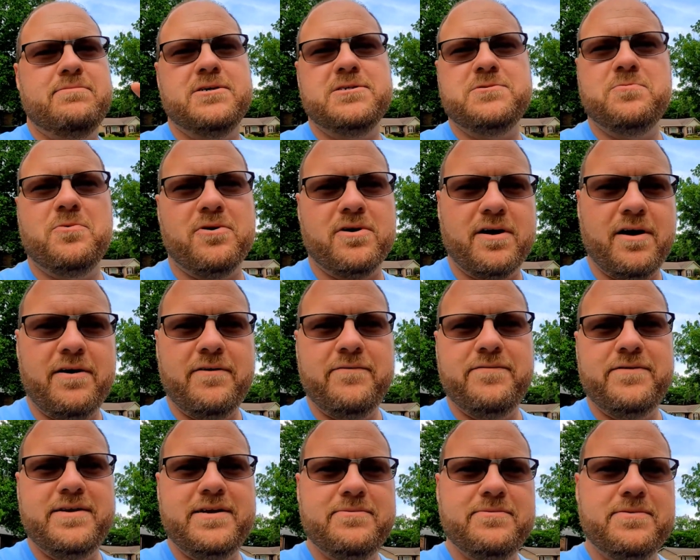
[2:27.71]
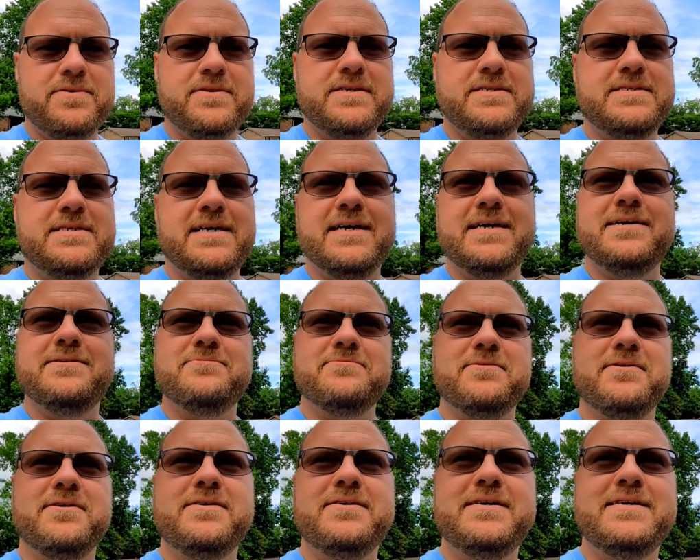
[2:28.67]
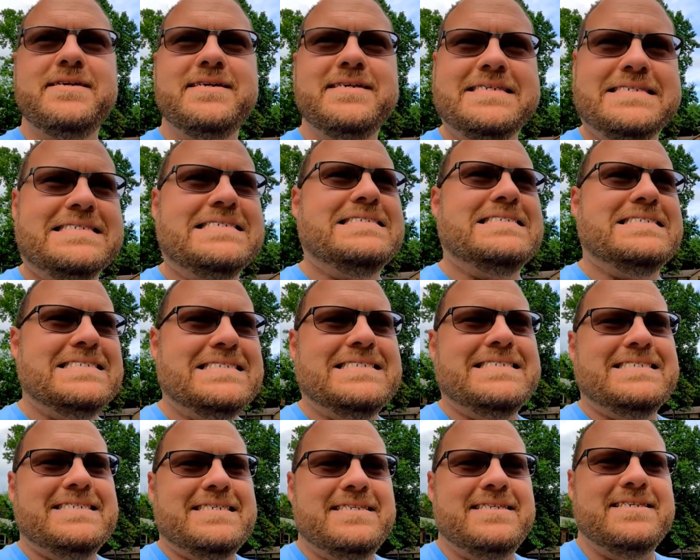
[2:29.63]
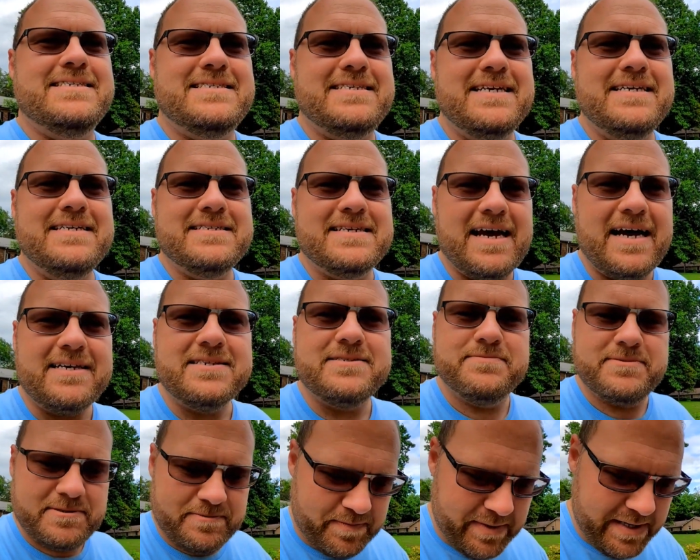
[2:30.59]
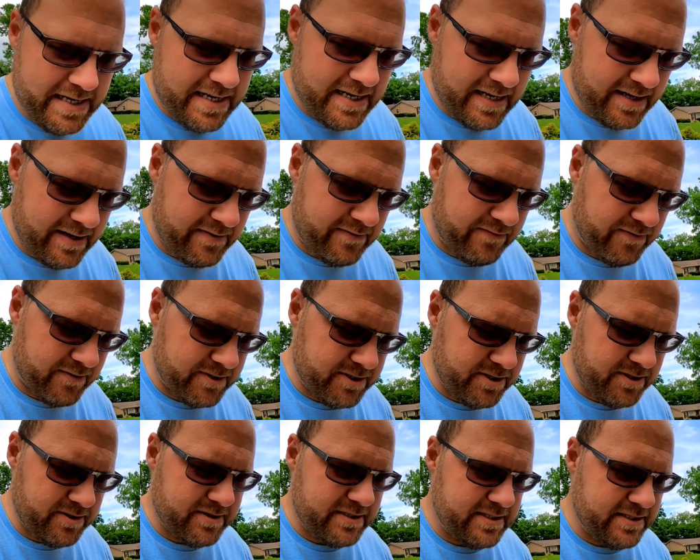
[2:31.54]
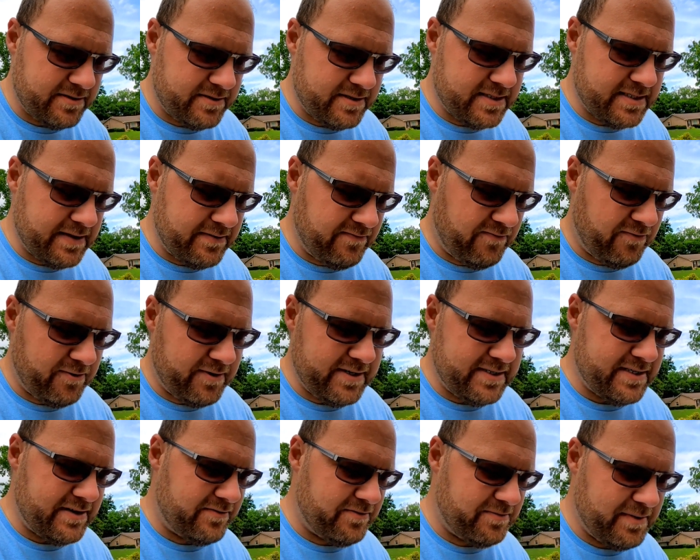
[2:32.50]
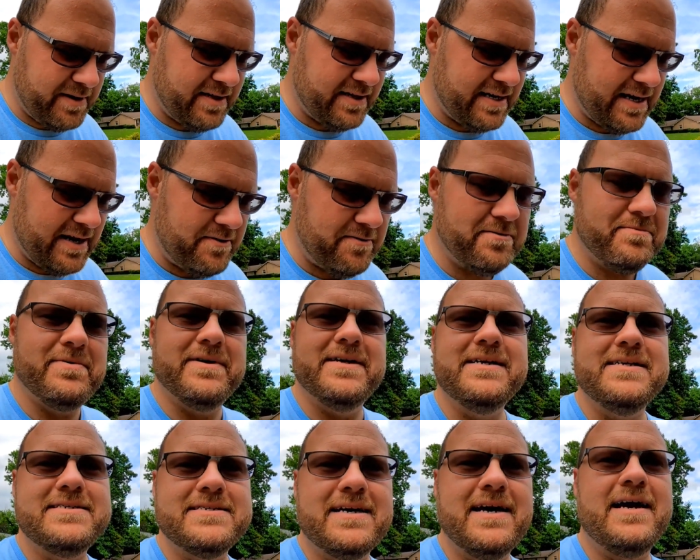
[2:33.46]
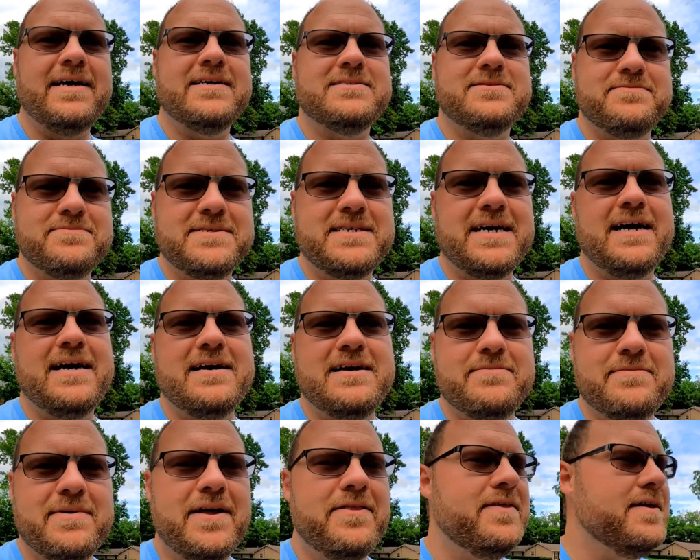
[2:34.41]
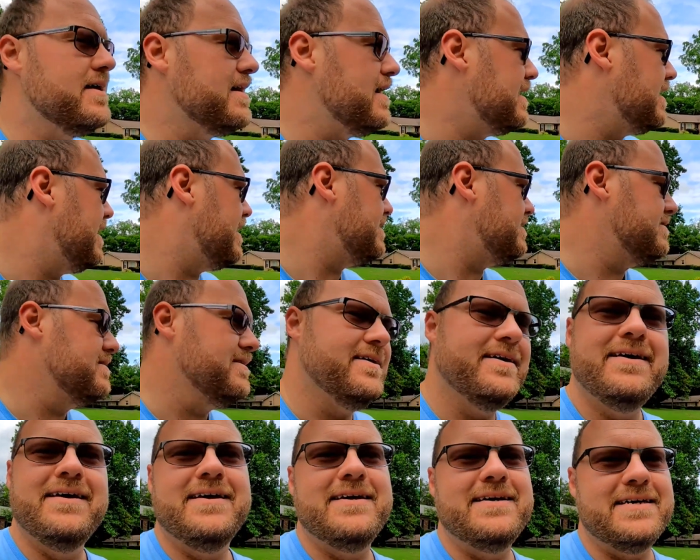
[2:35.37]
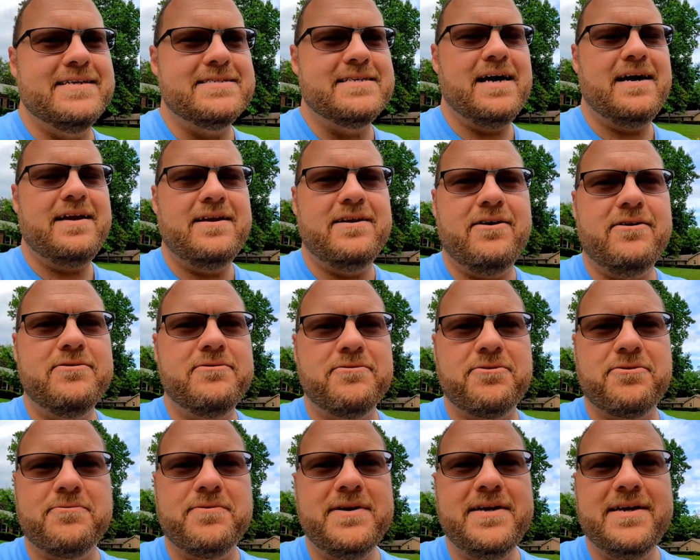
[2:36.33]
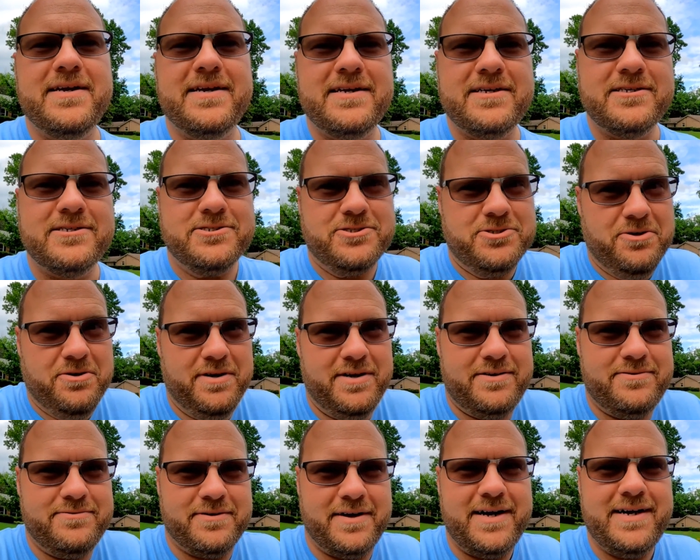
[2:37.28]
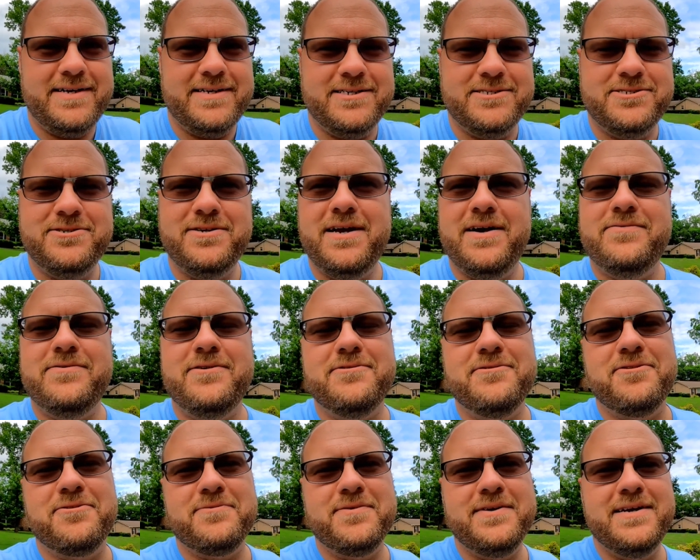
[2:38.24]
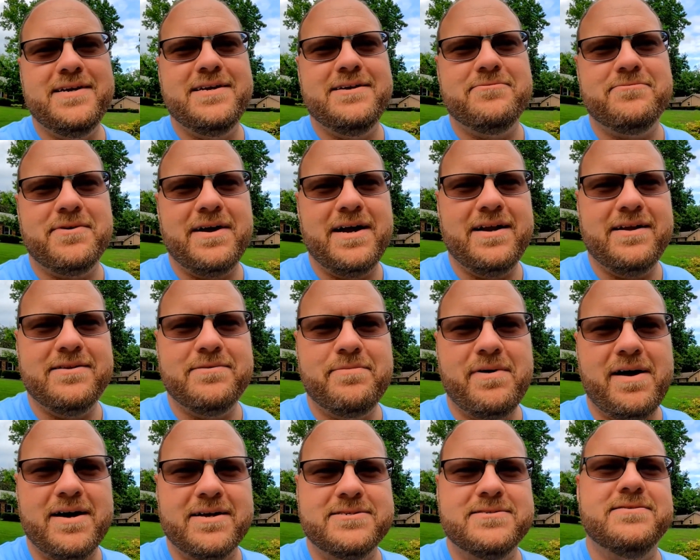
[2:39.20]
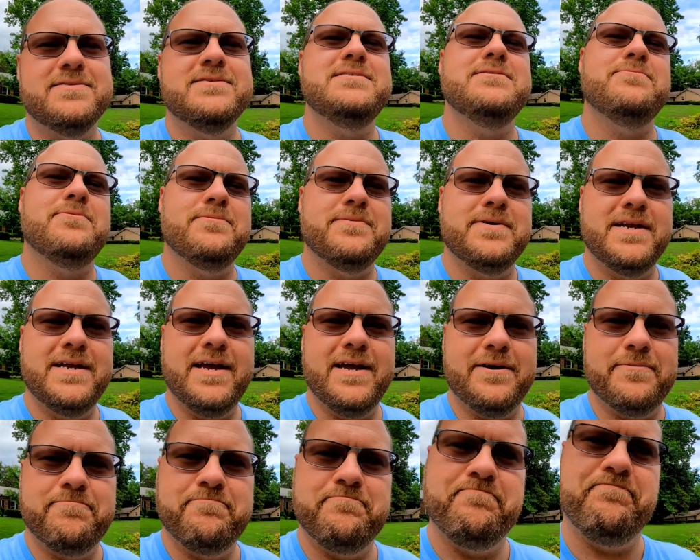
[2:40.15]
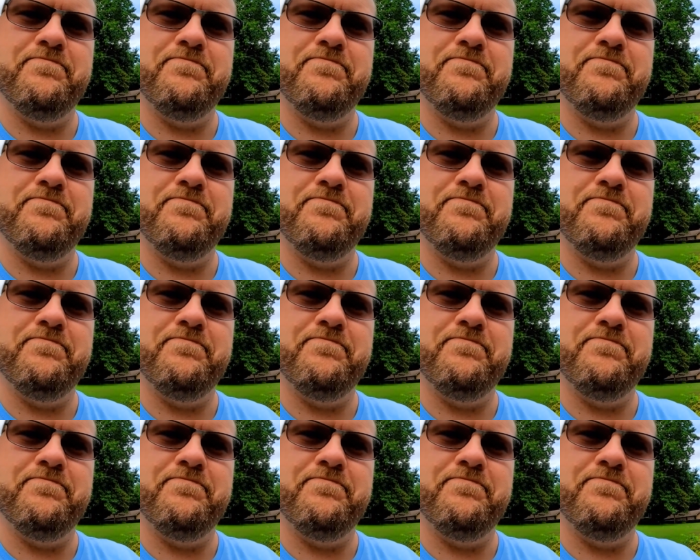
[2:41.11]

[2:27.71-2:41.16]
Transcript: Much more confident with the second run. This thing's got some speed in it for sure. Still the same 47 mile an hour, but it's got some time. I think I got a, it's got an under three in it. It should, right? It should have an under three in it right out of the box. So let's see what we're gonna get.